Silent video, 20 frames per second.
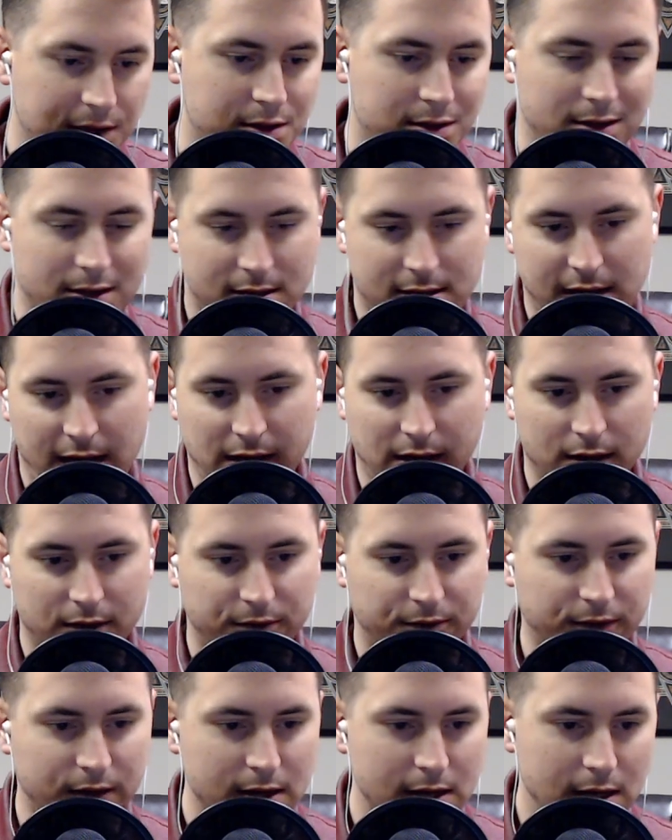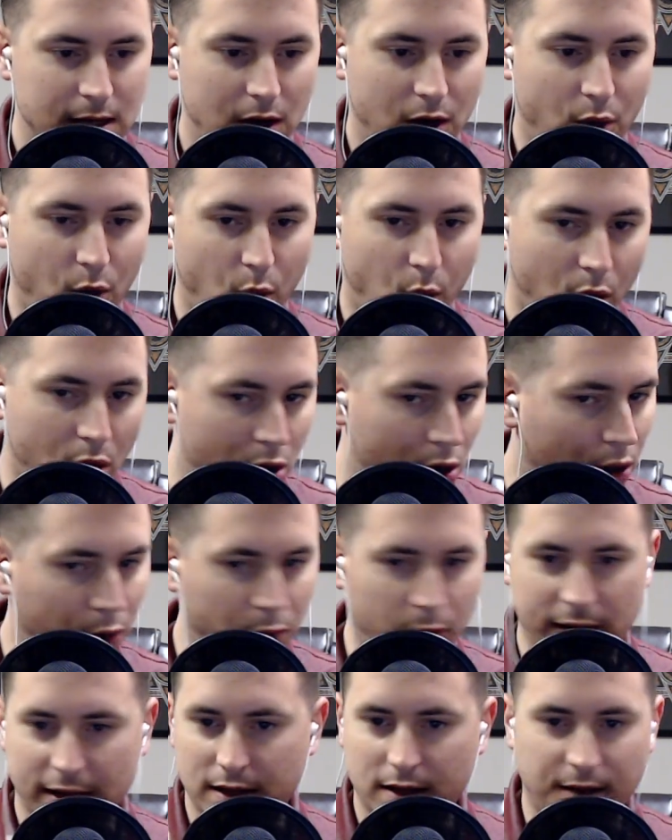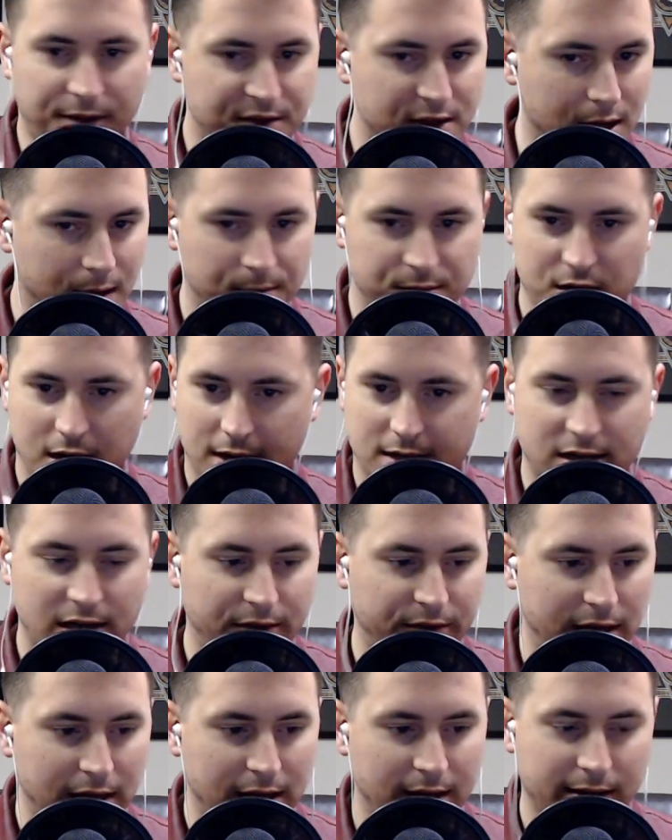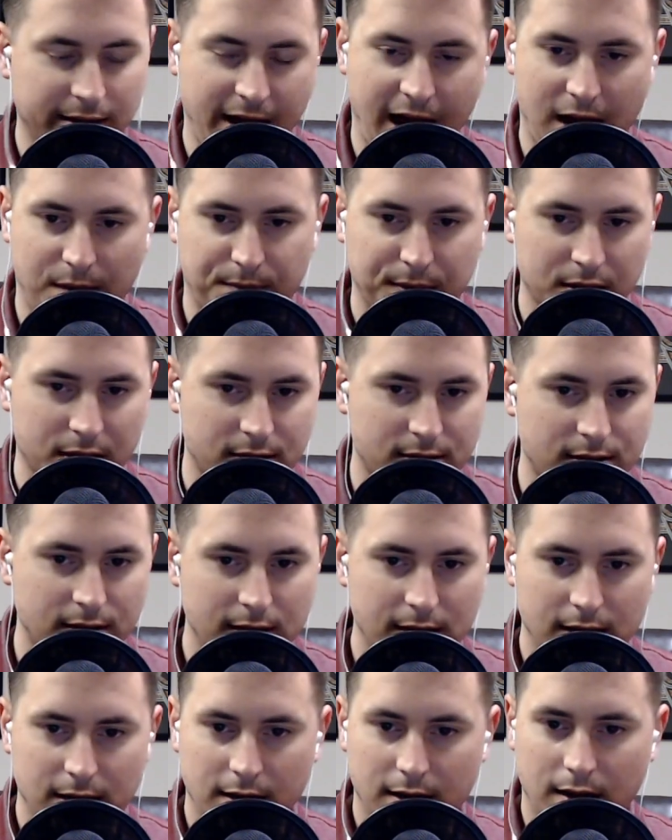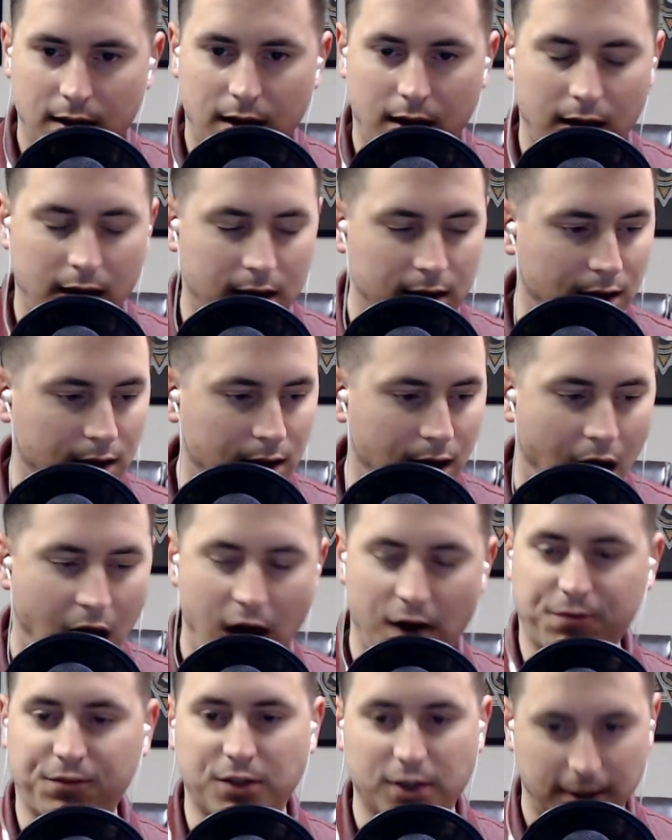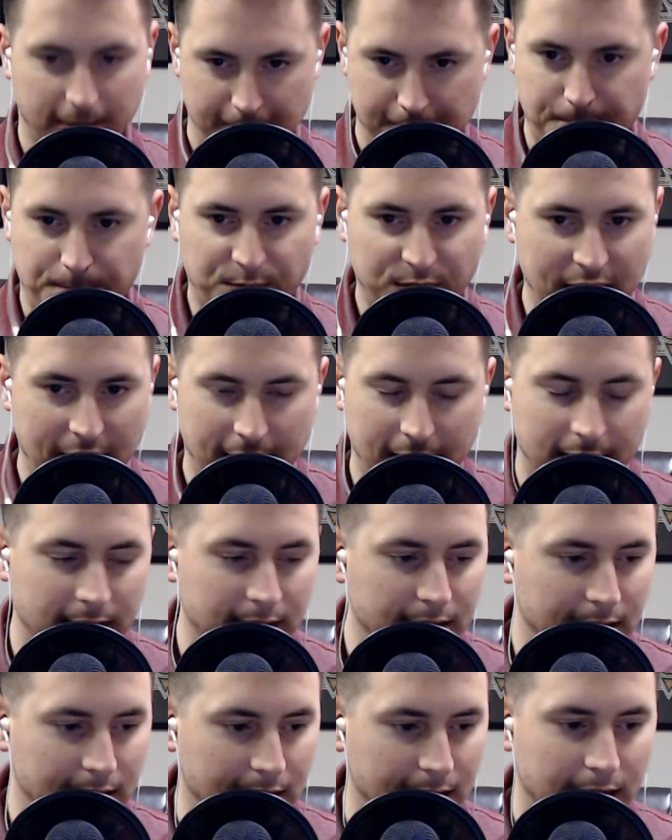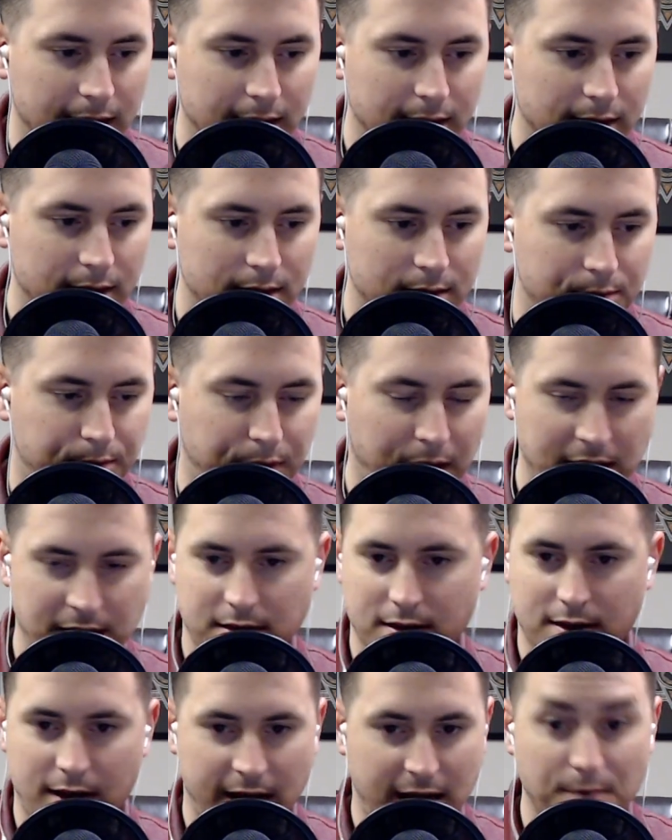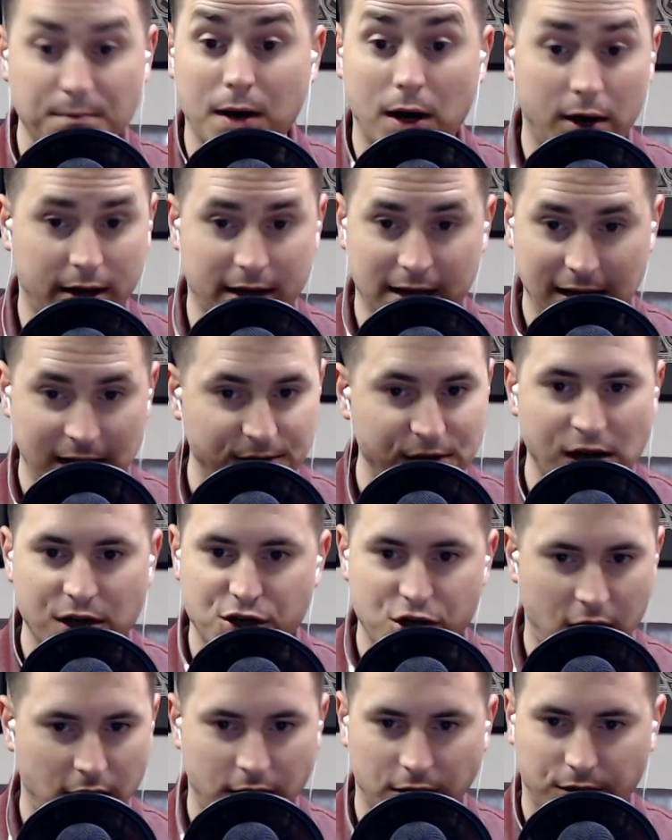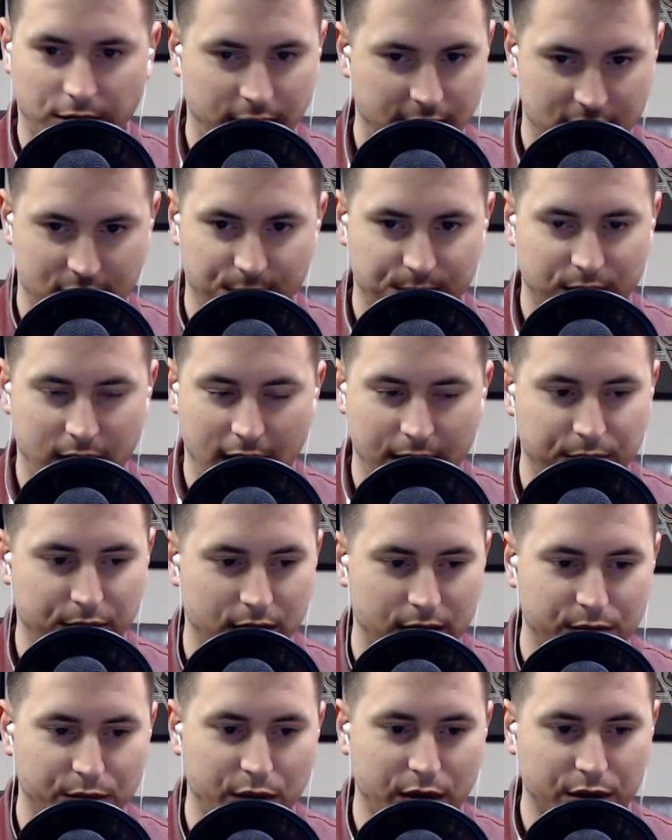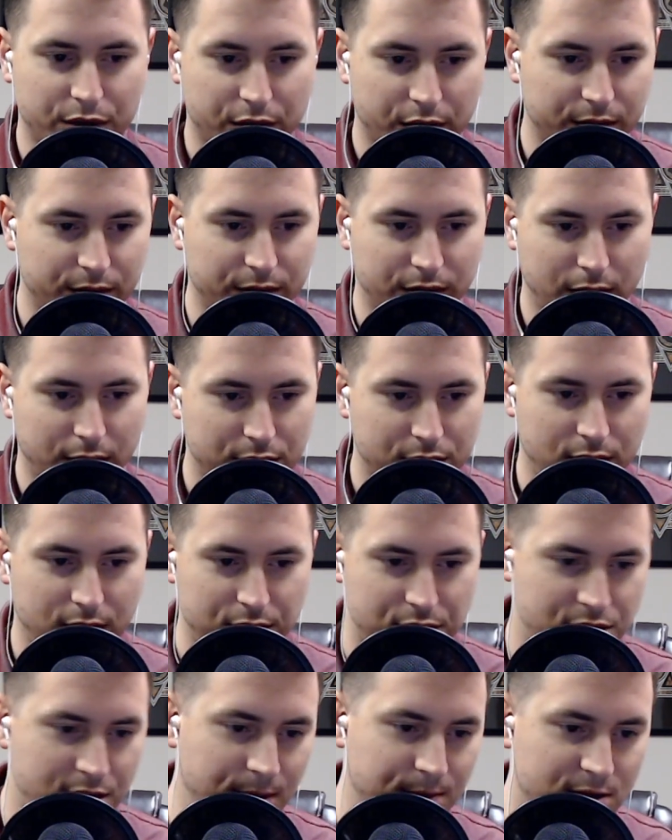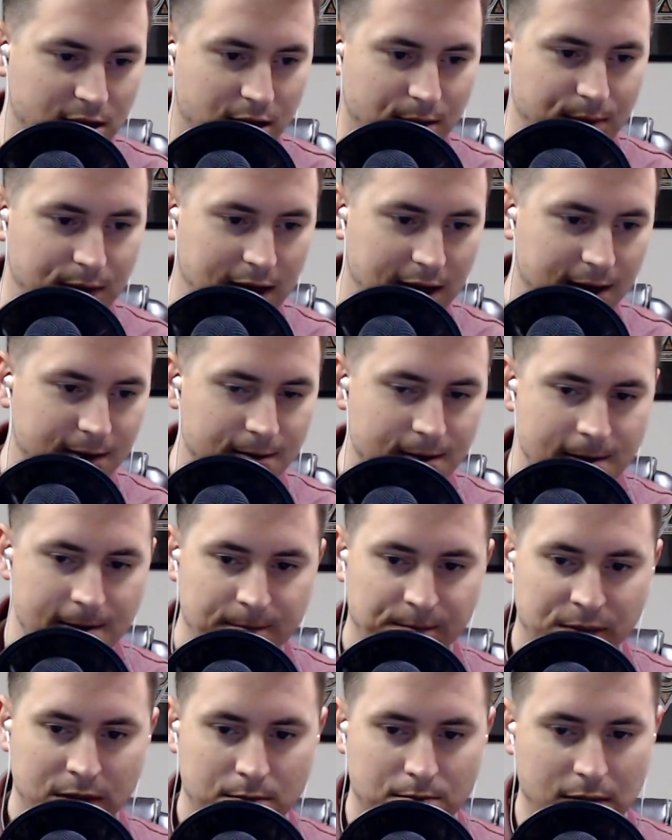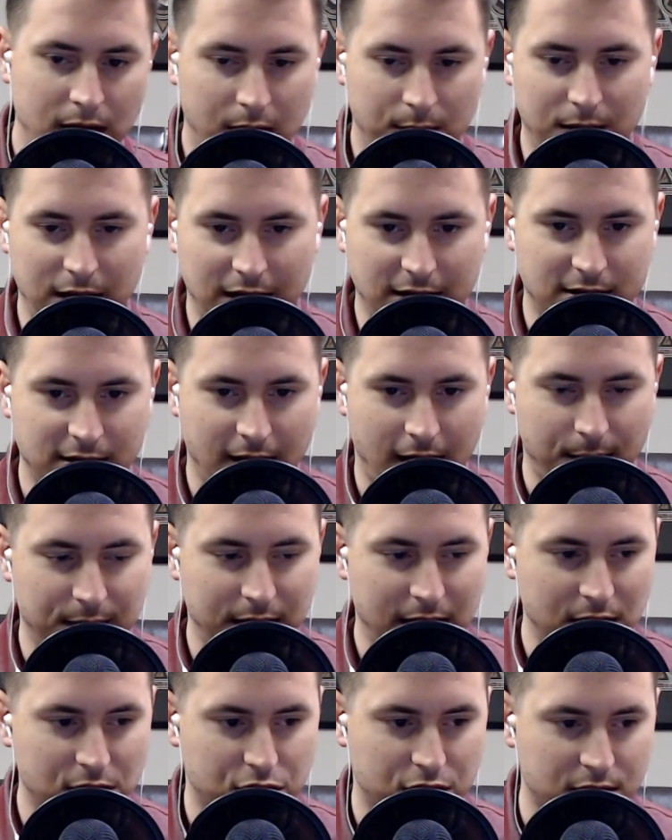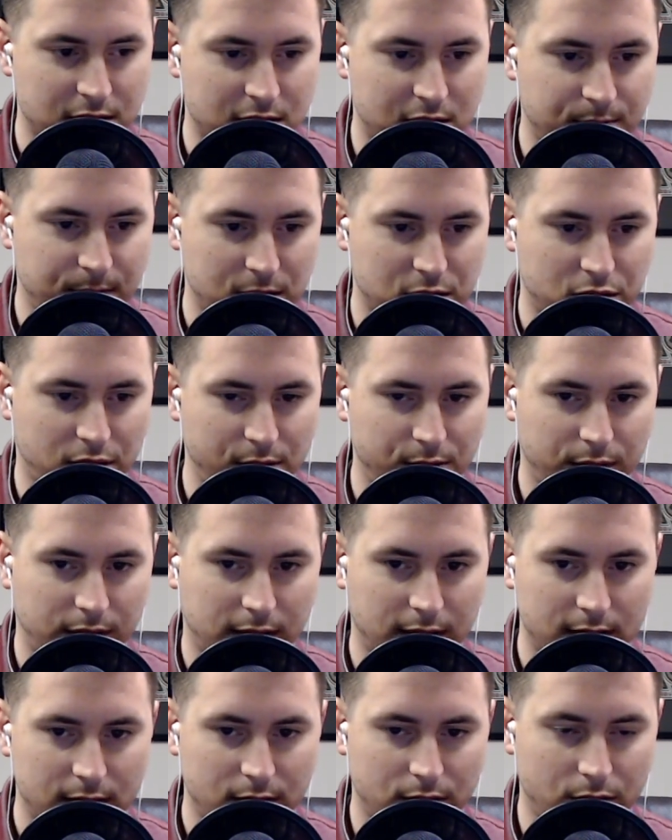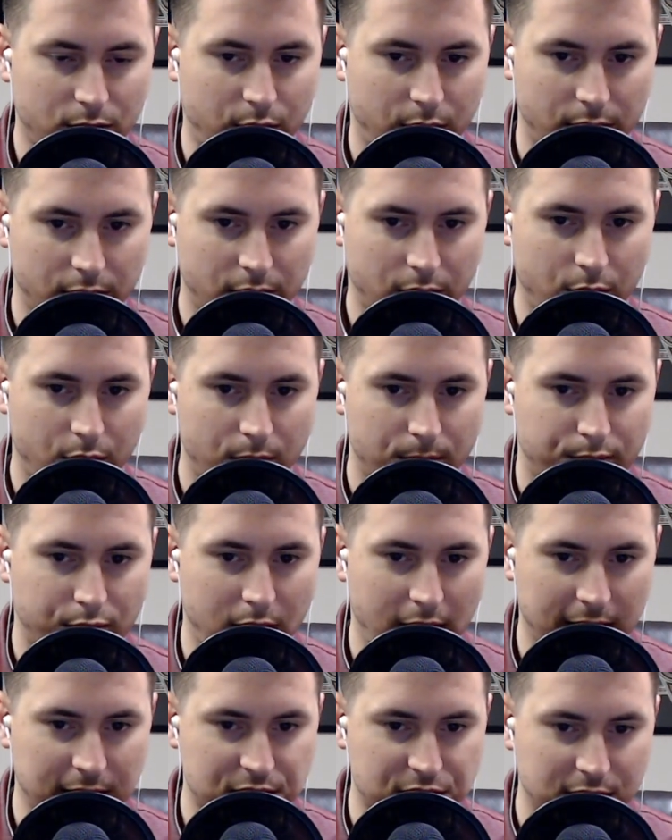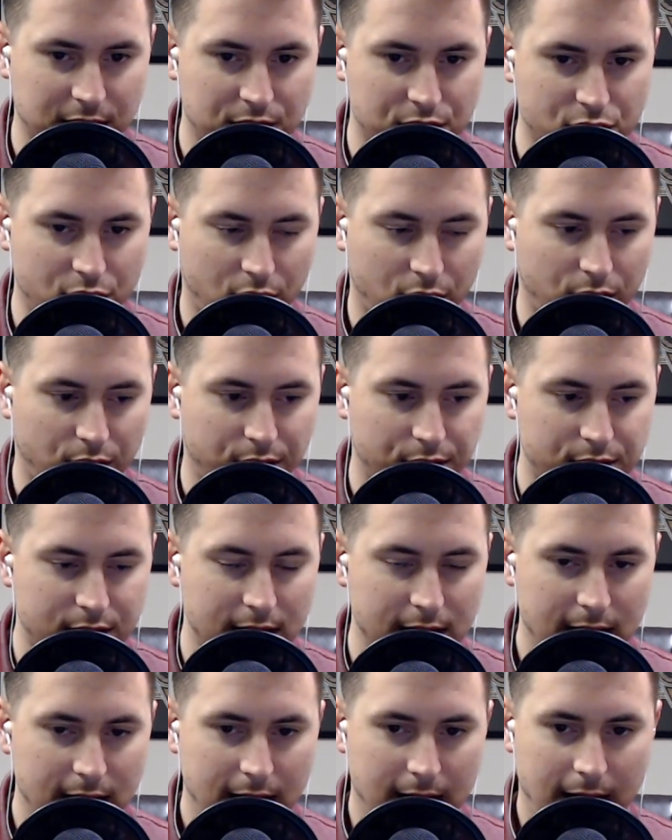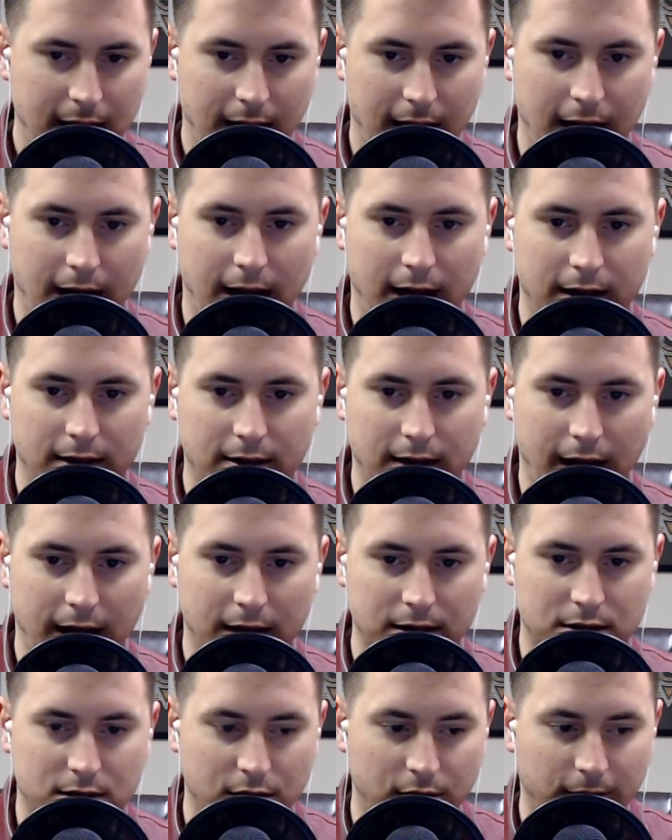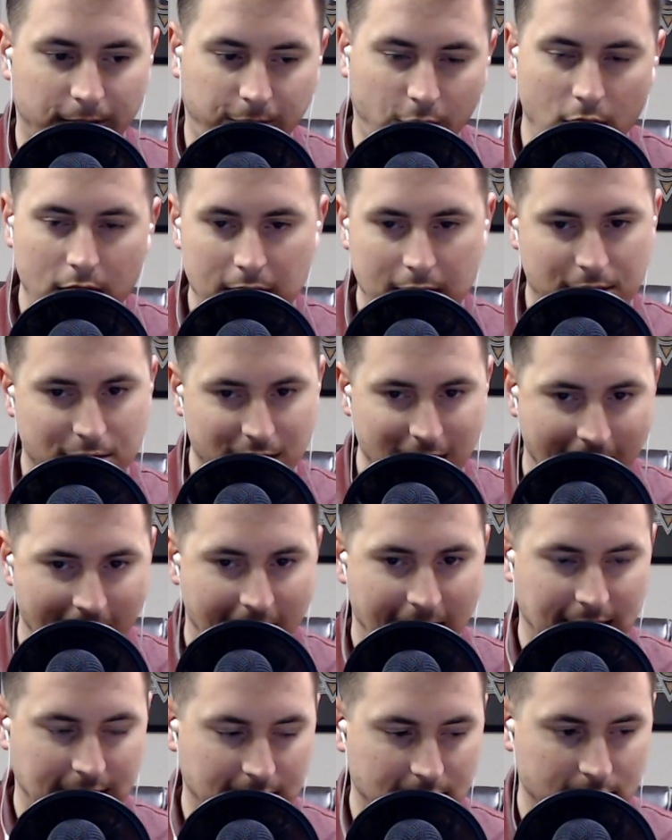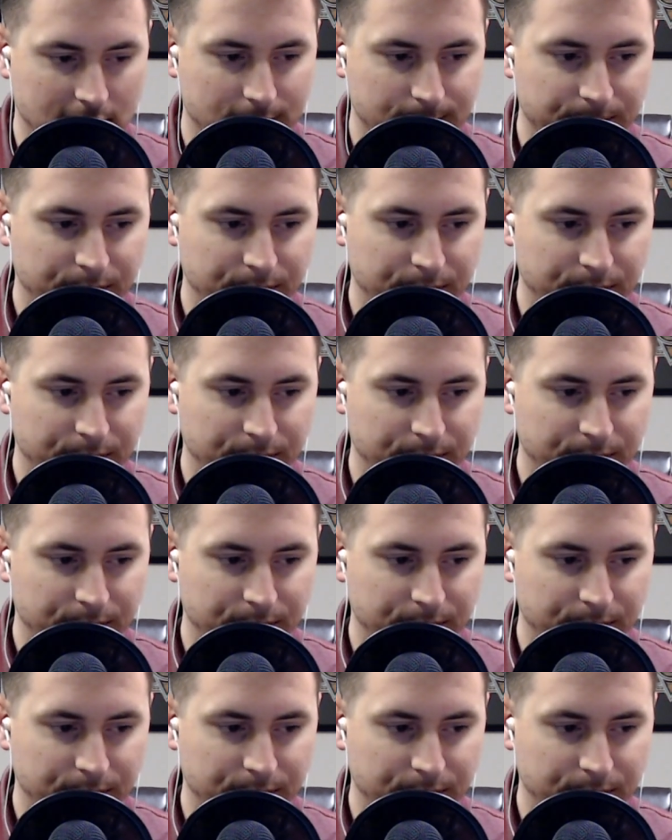this kind of whirlwind of subjectivity that happens uh, often in in places like American evangelicalism, right, where where there there there seems to be many many denominations, especially within quote unquote Protestant circles, and, and to avoid that,